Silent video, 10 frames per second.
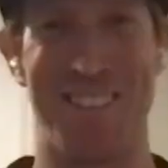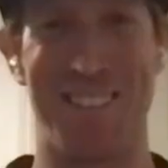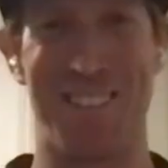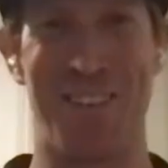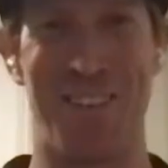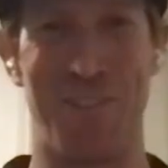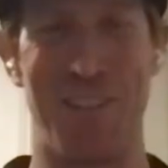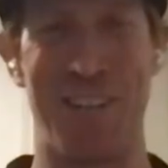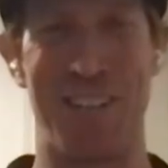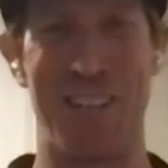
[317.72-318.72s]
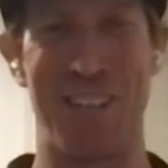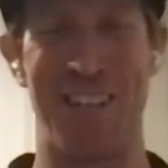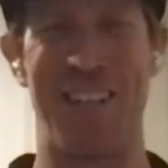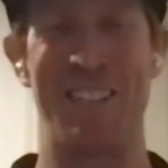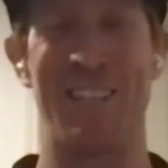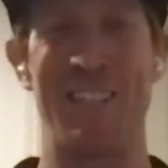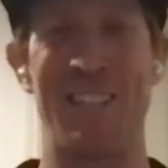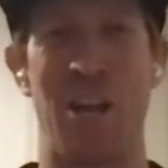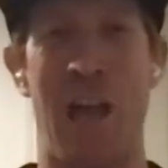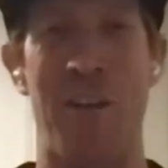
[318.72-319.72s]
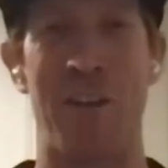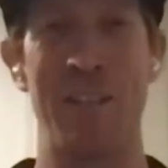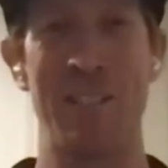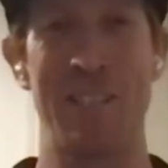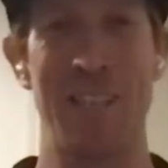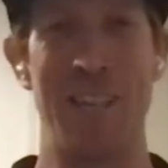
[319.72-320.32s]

a god, really. And so there's no arrogance.